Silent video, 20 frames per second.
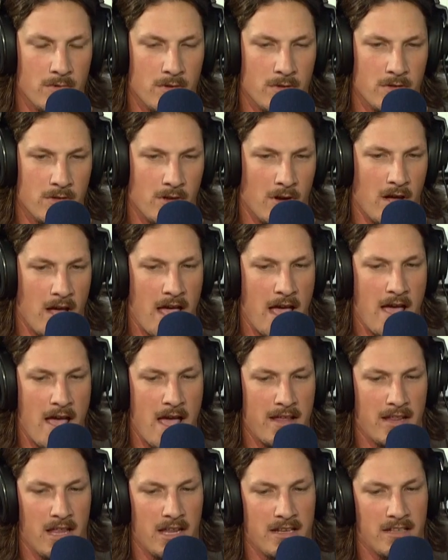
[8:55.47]
You know, I
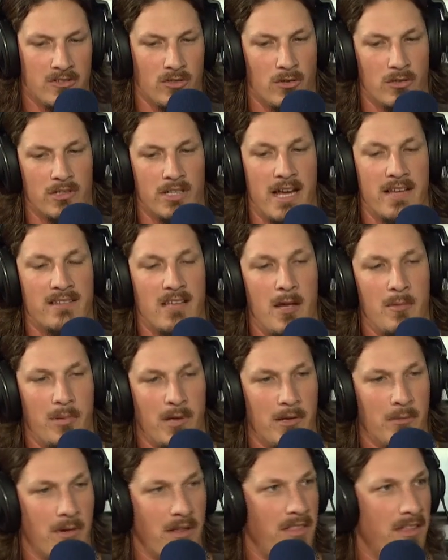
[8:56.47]
had a lot of these older guys I
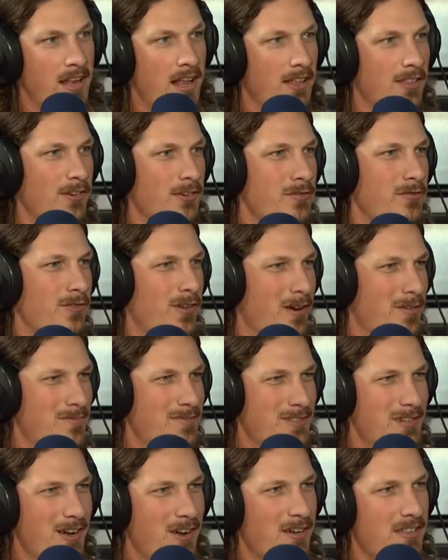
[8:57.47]
played with that I learned from,
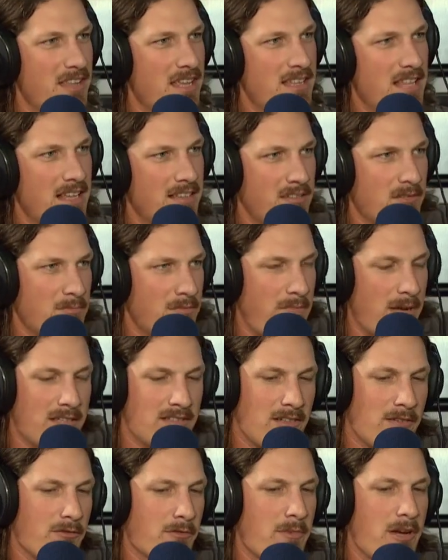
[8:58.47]
you know, and that's the best
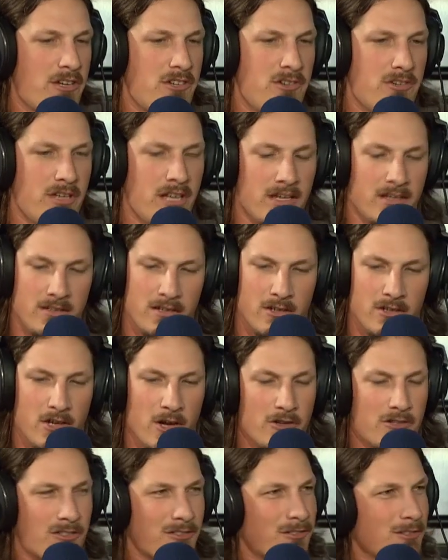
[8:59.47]
information you get. You know,
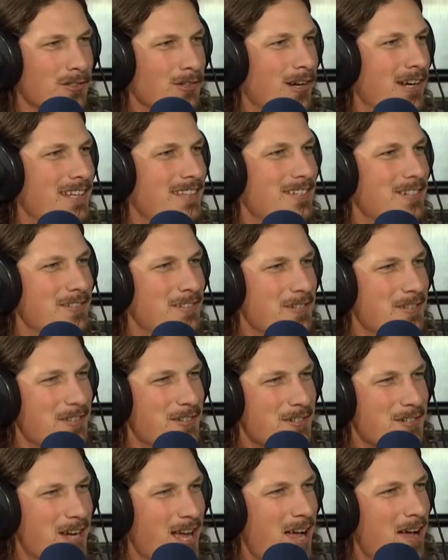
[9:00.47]
coaches are great and they're doing their
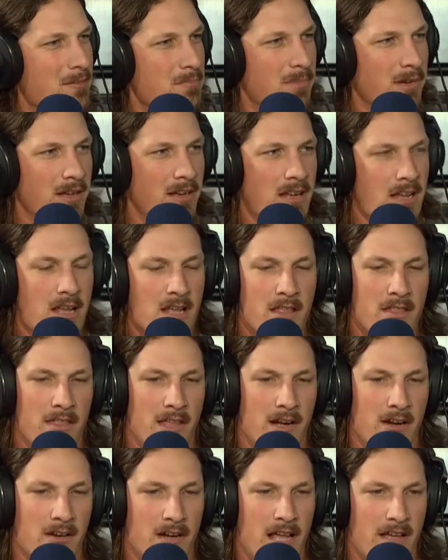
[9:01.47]
job, but they
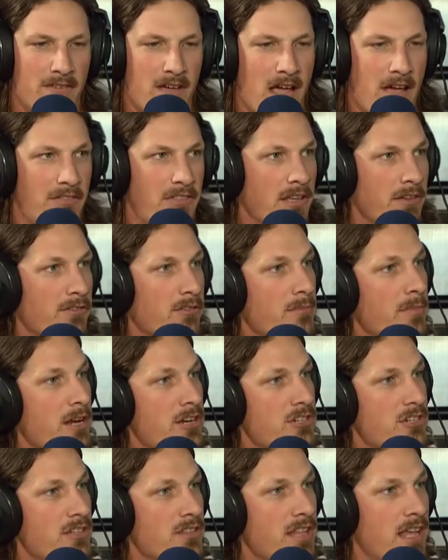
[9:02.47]
don't have half the
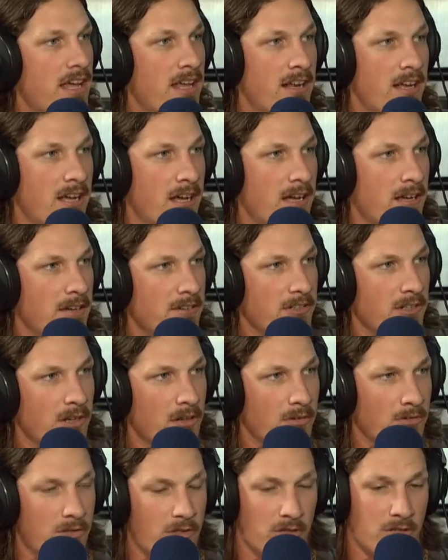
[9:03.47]
information that, you know, you